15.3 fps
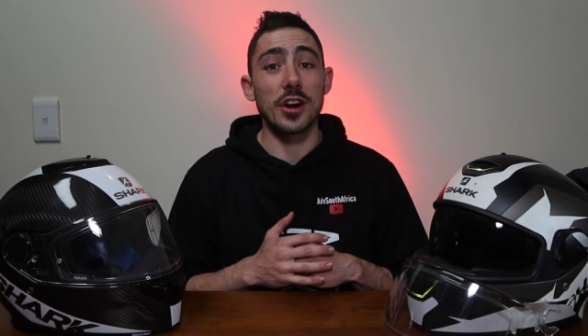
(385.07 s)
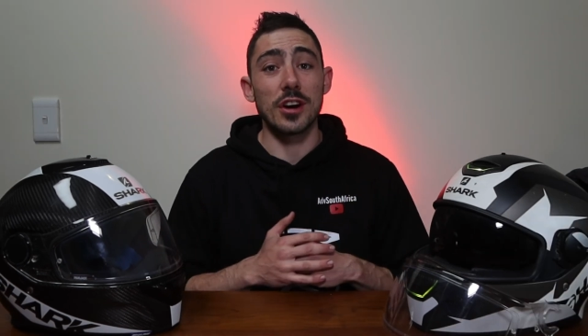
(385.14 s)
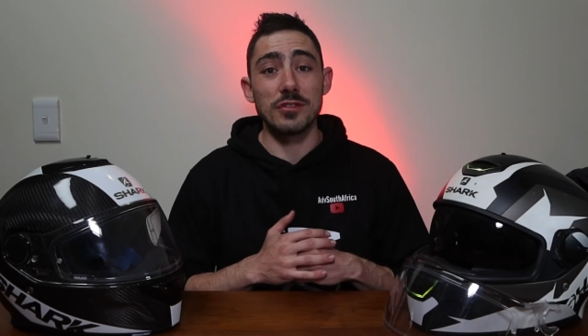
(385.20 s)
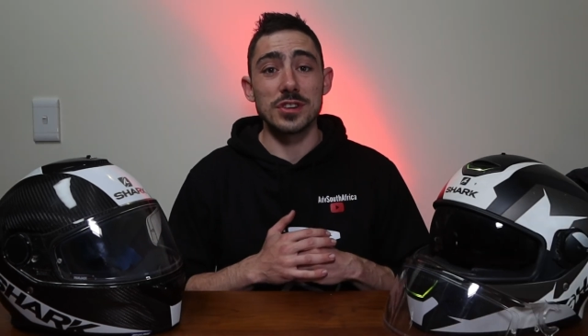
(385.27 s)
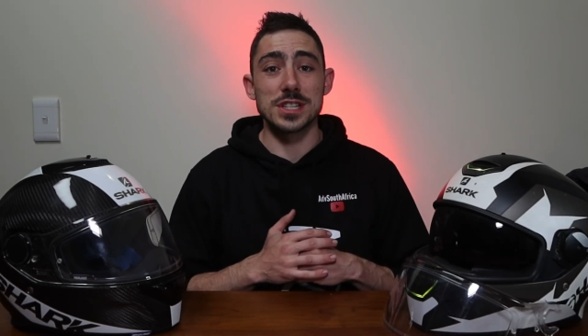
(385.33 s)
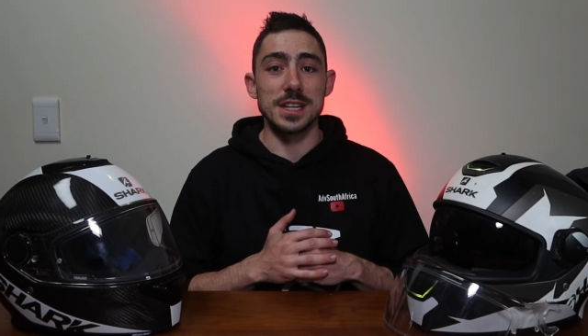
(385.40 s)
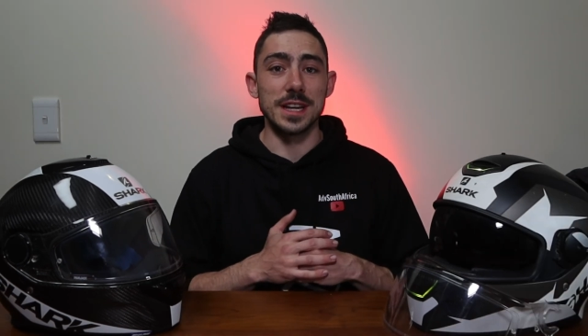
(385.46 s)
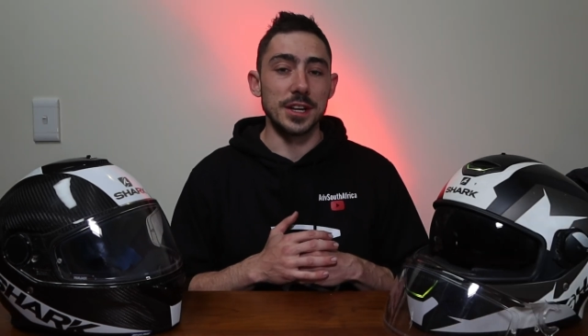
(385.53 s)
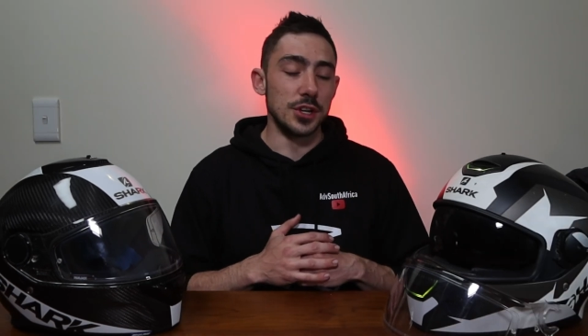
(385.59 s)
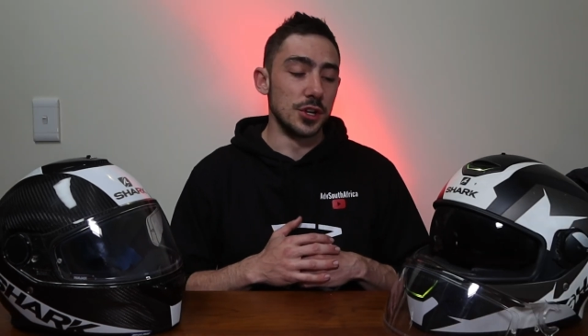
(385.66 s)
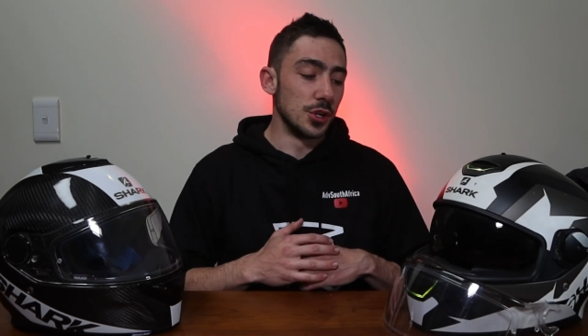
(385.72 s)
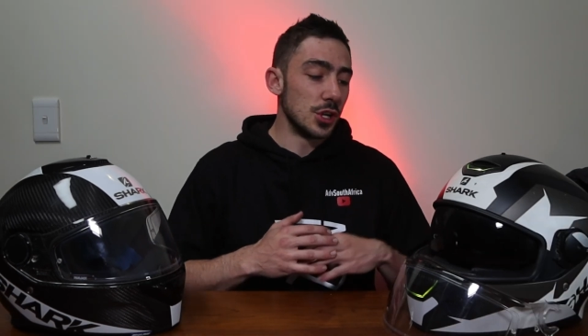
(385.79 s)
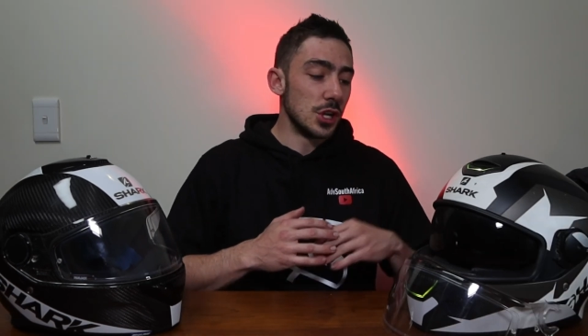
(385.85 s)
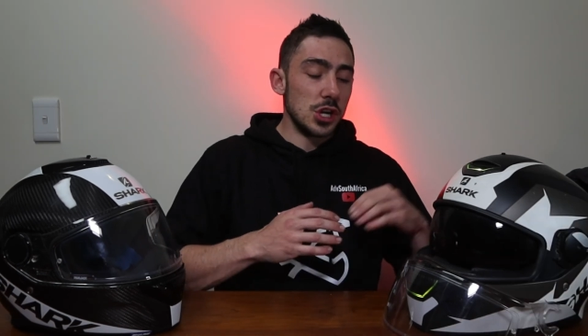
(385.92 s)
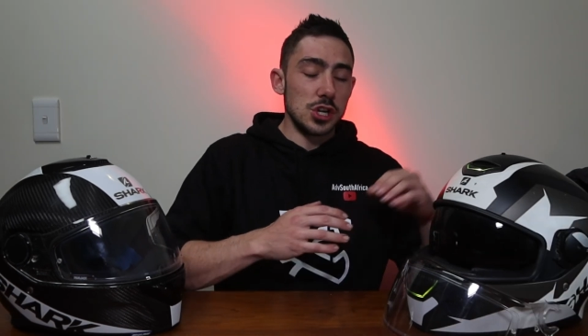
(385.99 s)
obviously
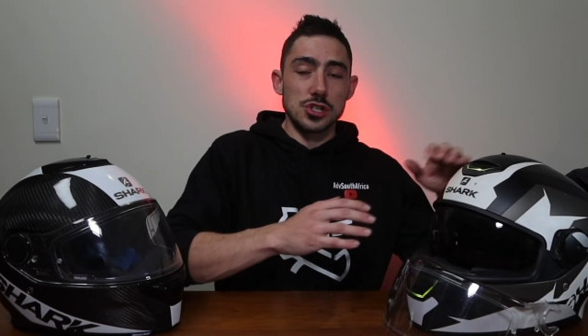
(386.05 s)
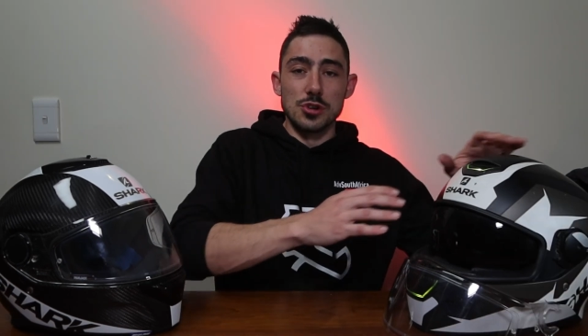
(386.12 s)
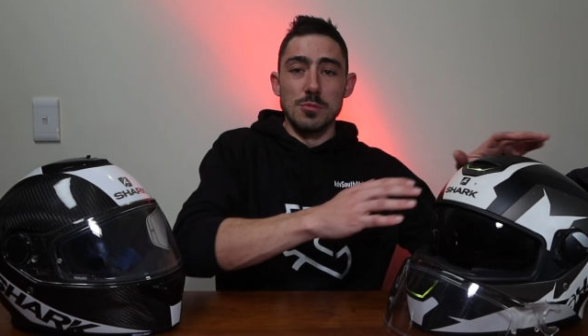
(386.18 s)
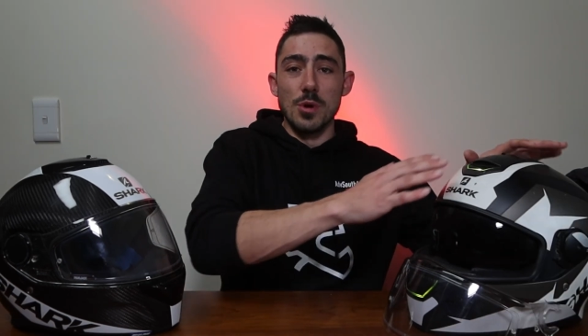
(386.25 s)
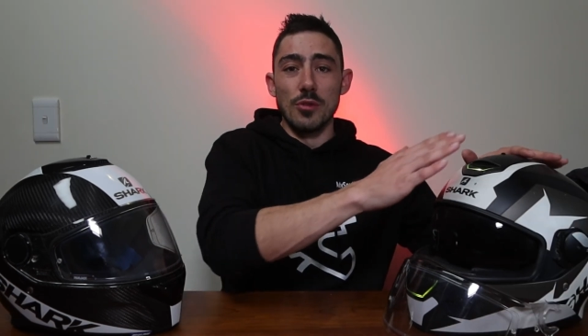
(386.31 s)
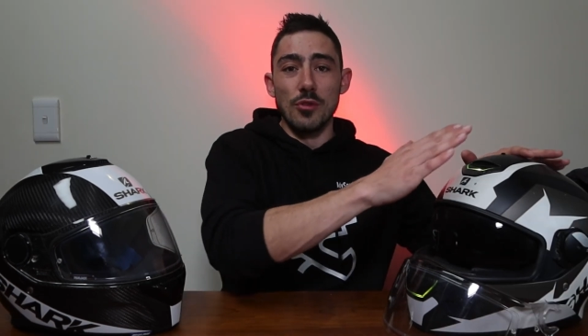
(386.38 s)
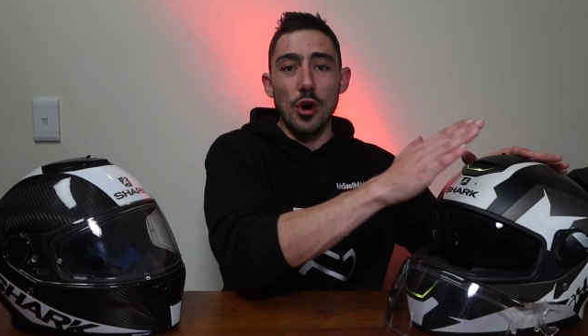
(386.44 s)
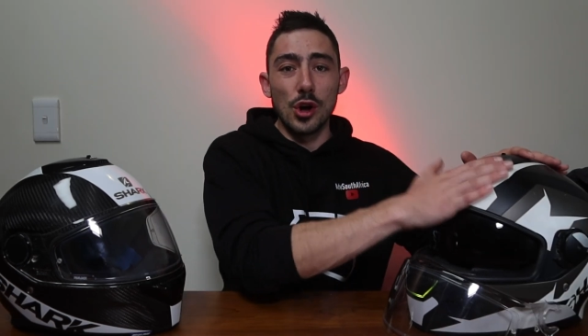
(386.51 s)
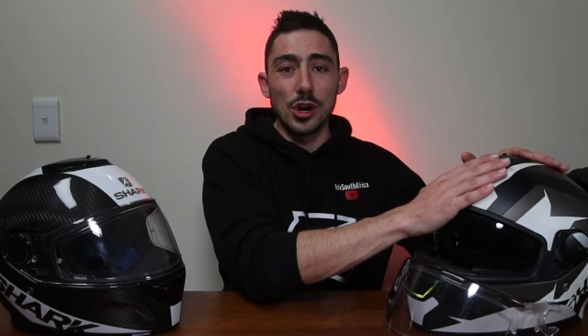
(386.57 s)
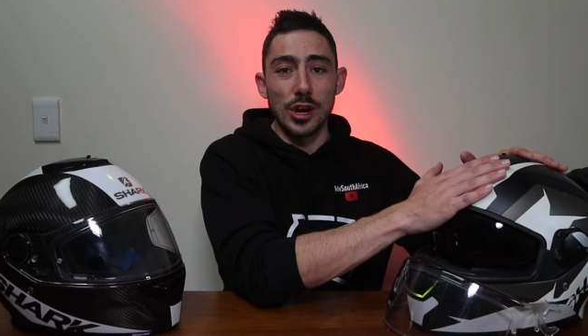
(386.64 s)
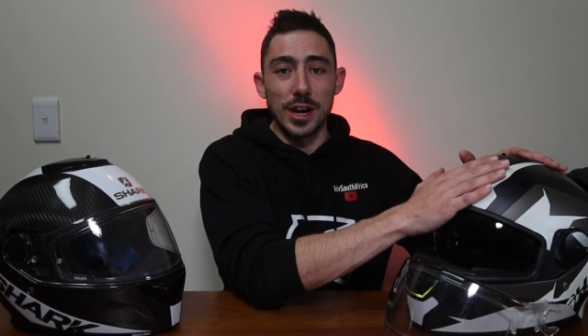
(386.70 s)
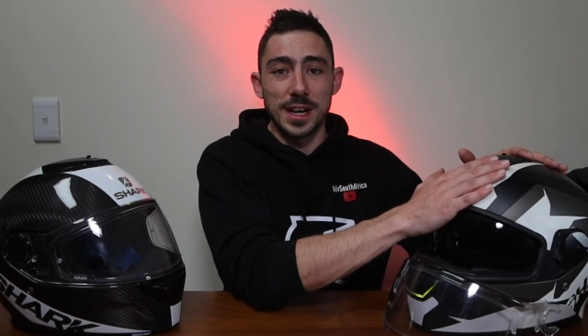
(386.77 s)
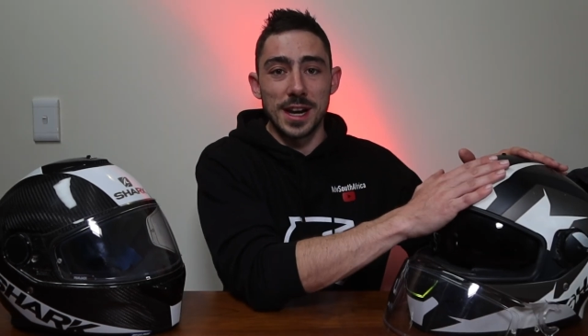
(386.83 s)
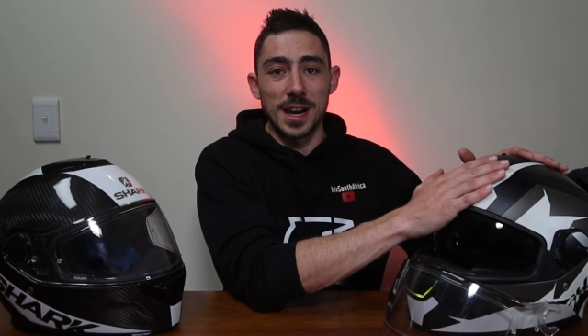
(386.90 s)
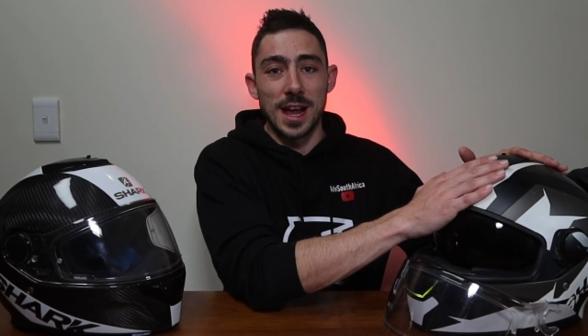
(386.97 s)
do is remove all your
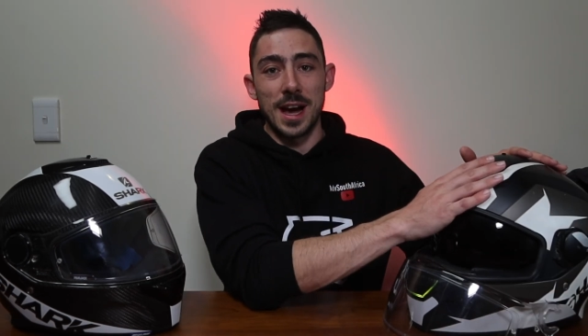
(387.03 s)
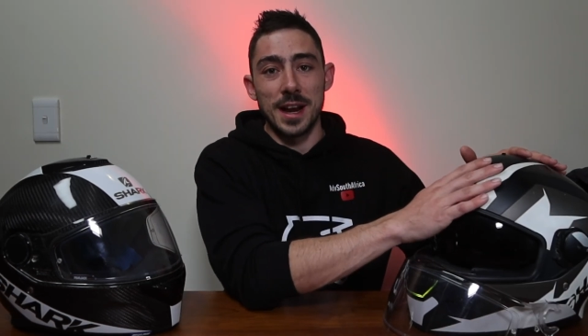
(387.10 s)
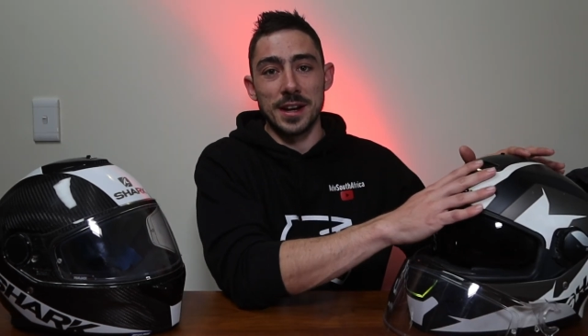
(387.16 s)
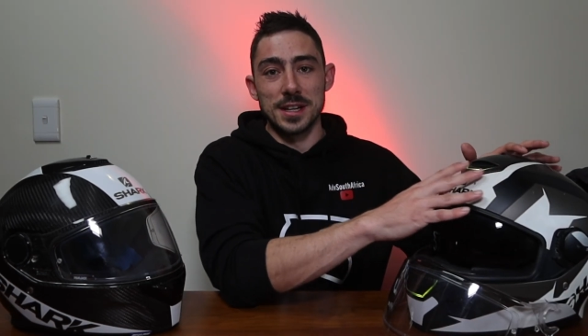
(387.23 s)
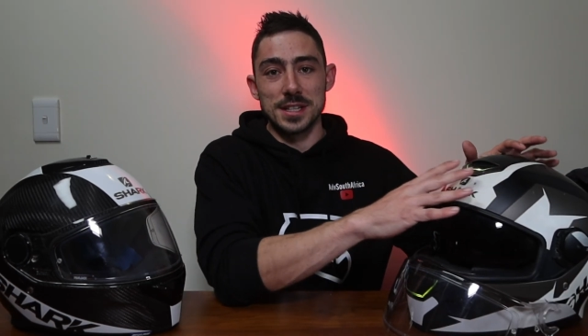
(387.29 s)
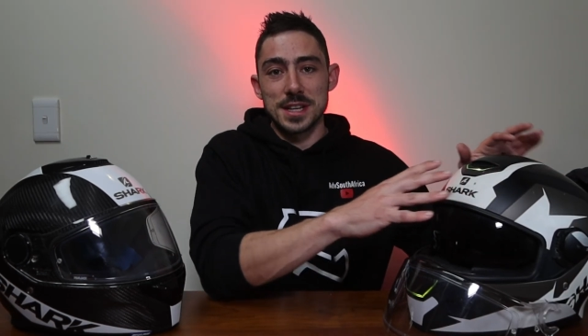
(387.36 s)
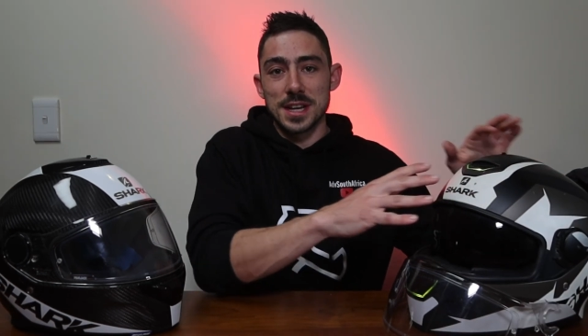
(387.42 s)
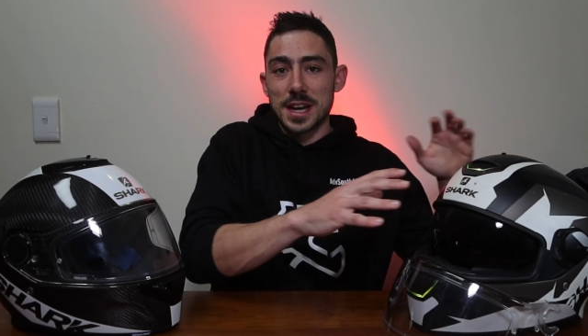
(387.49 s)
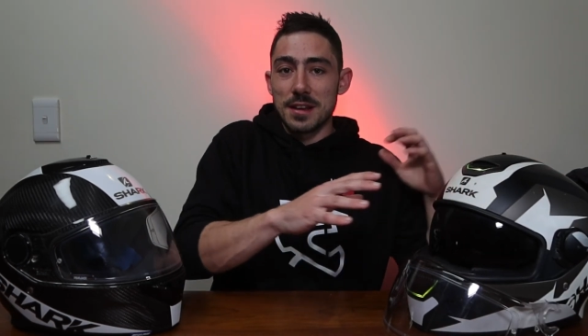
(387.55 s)
inner liners,